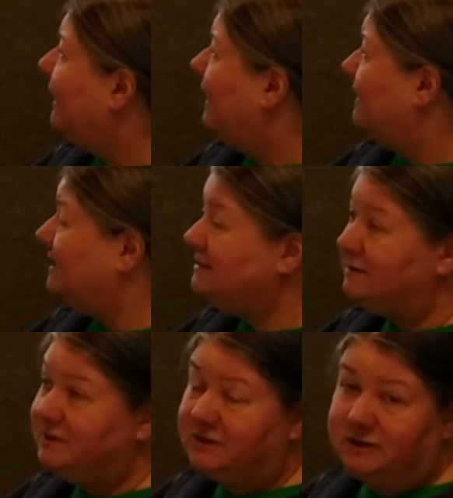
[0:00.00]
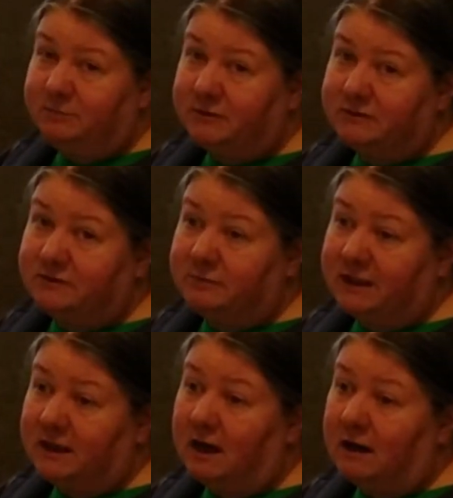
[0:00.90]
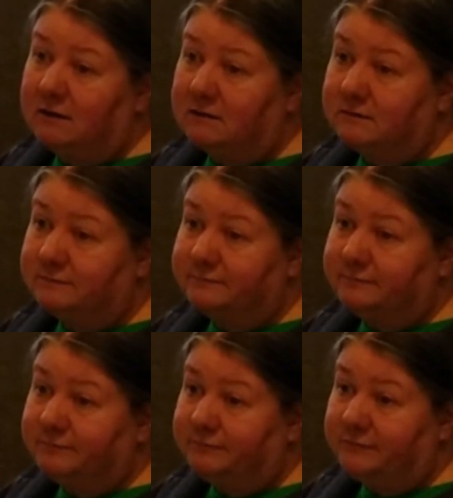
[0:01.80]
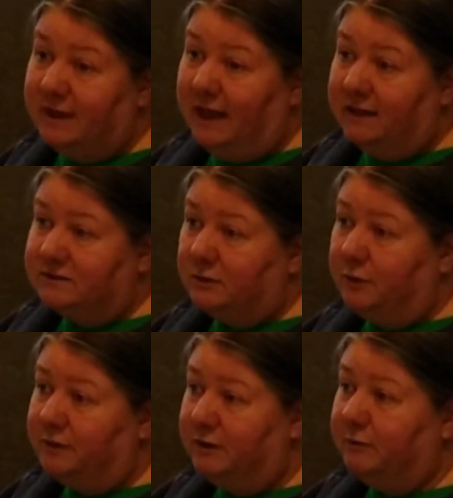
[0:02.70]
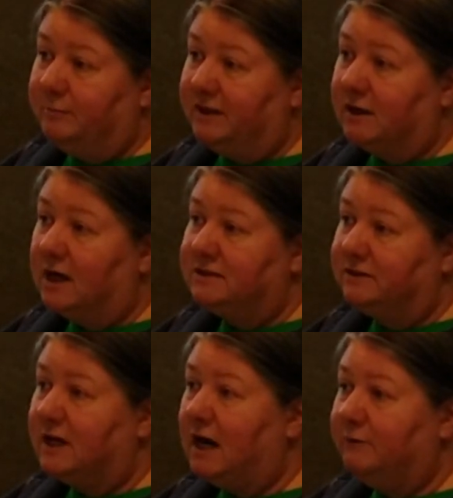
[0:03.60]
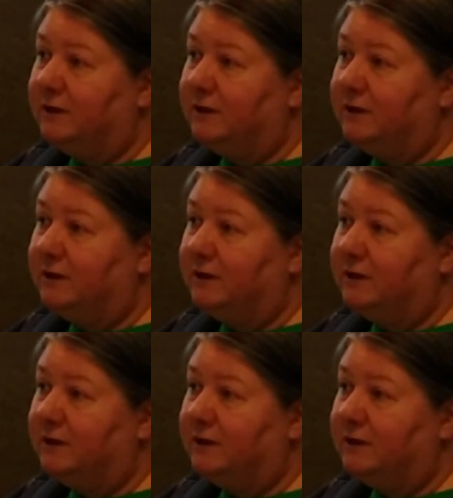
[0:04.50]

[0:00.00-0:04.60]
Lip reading: A lot of times it's cheaper to rent a car. So it would be the cost of your car rental